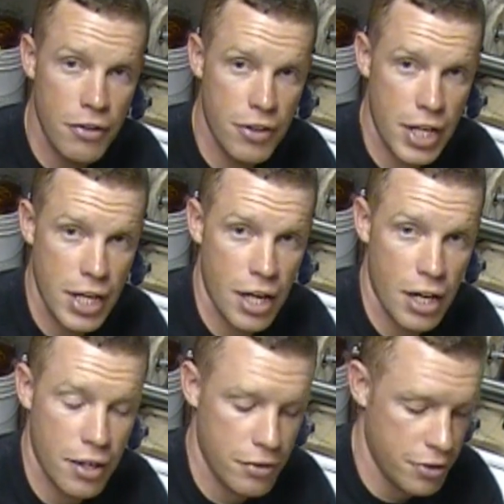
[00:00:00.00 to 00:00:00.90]
the,
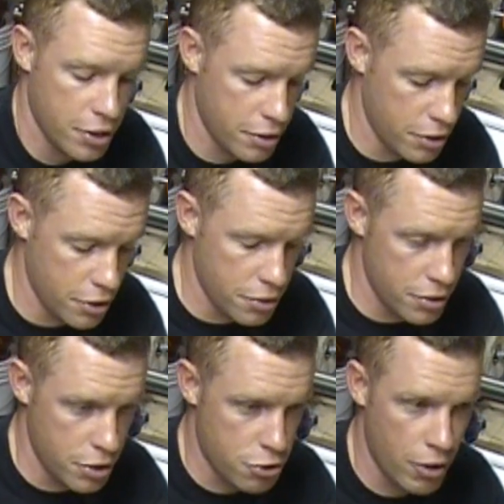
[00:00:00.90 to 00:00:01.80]
uh, the, the,
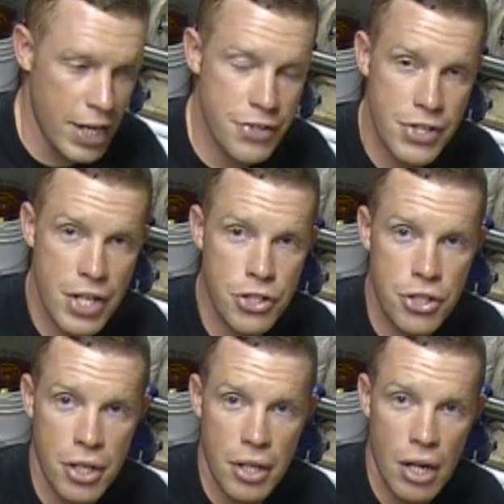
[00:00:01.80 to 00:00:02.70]
the,
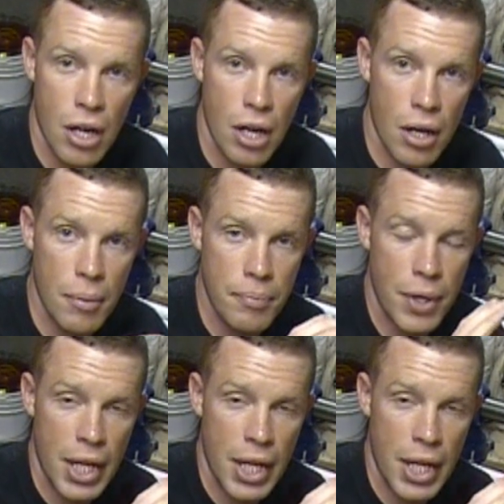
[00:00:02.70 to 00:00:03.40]
transition um,